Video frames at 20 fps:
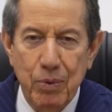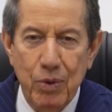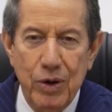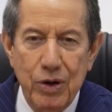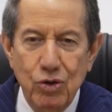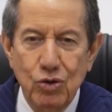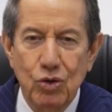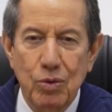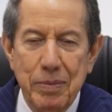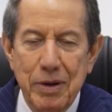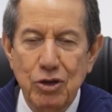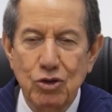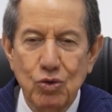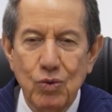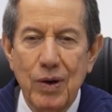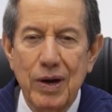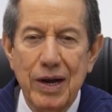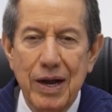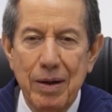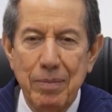on their
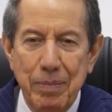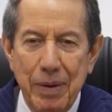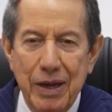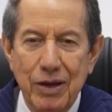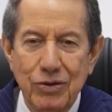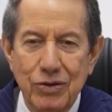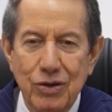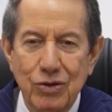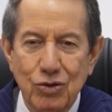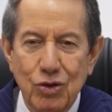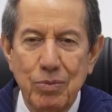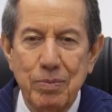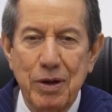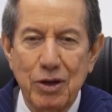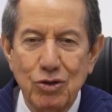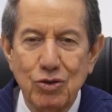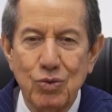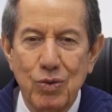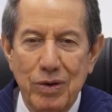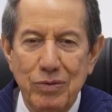head, on
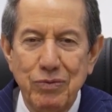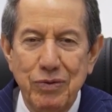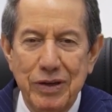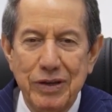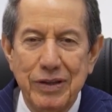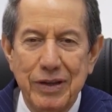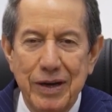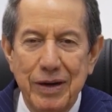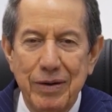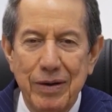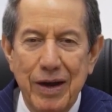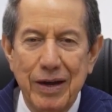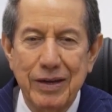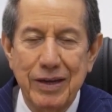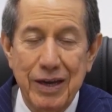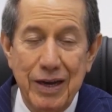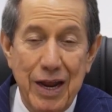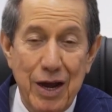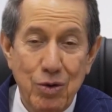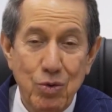their life,
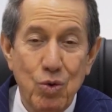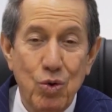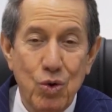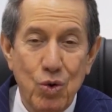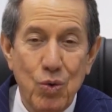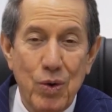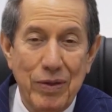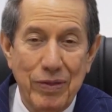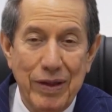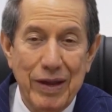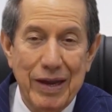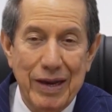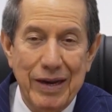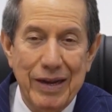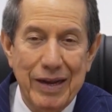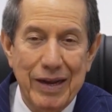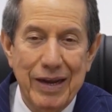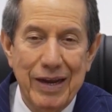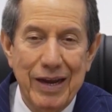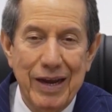and that is their
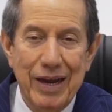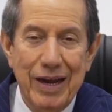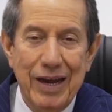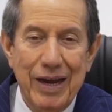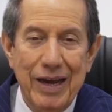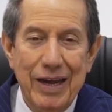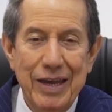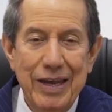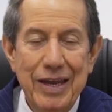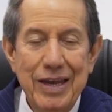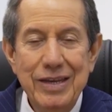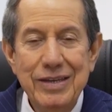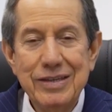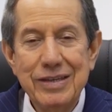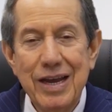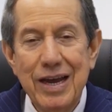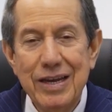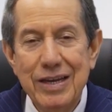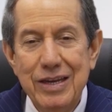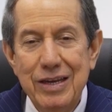crown.
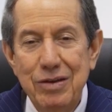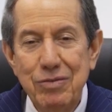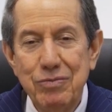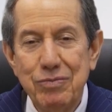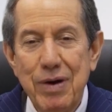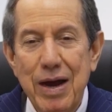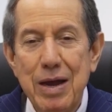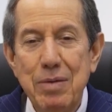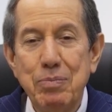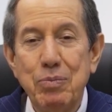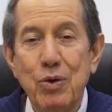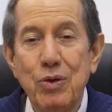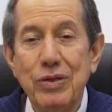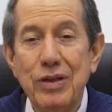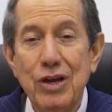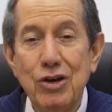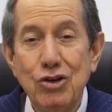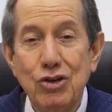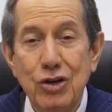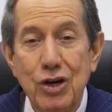And this will always
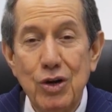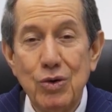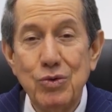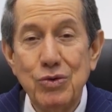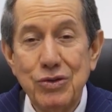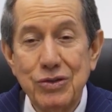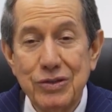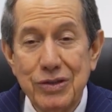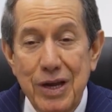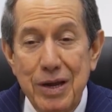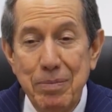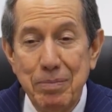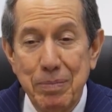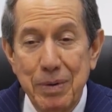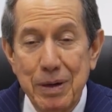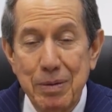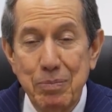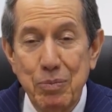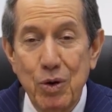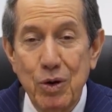protect them because
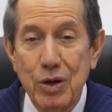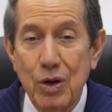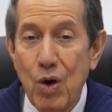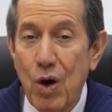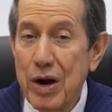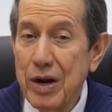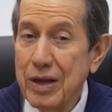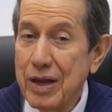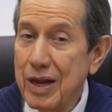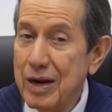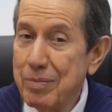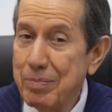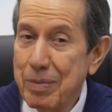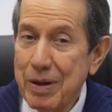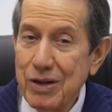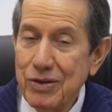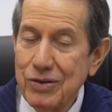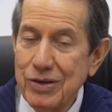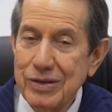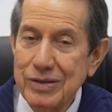whenever they
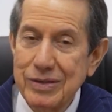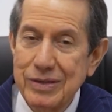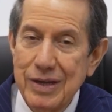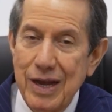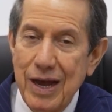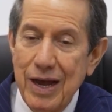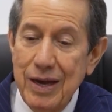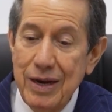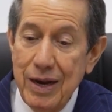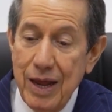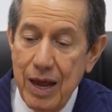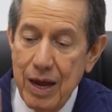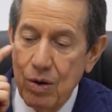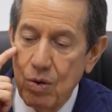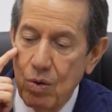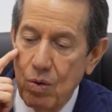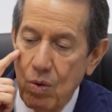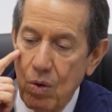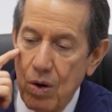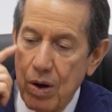need, they know what
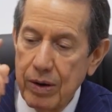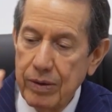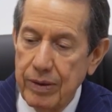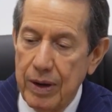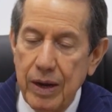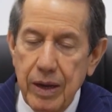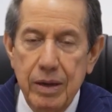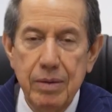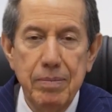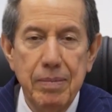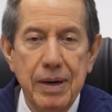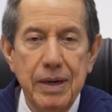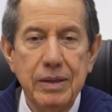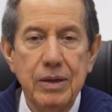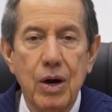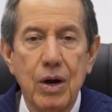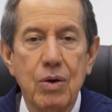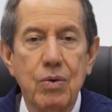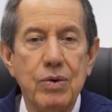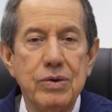to do and
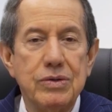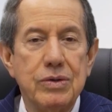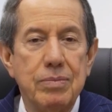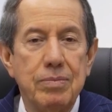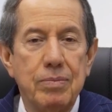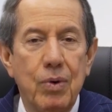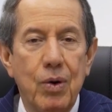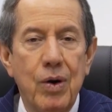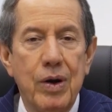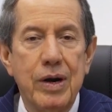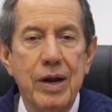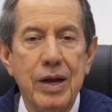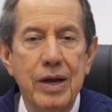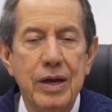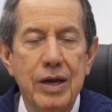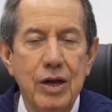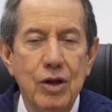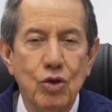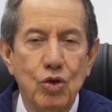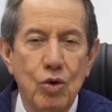cast out evil and take
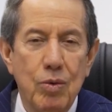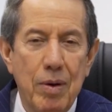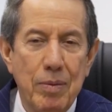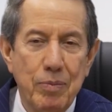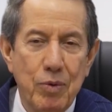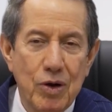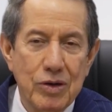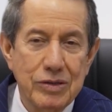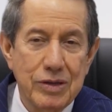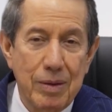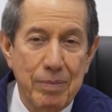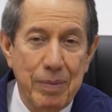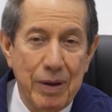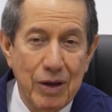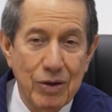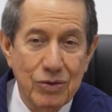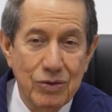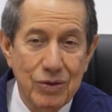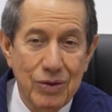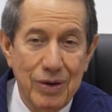possession of their
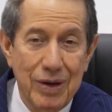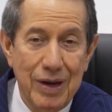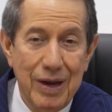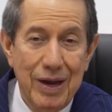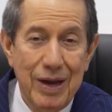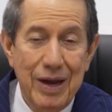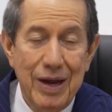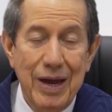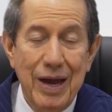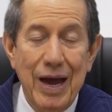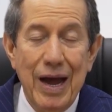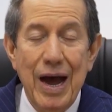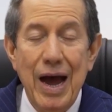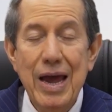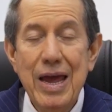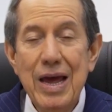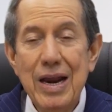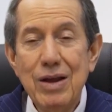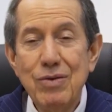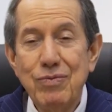blessing.
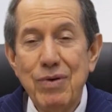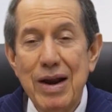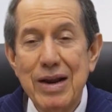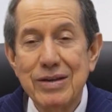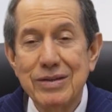It also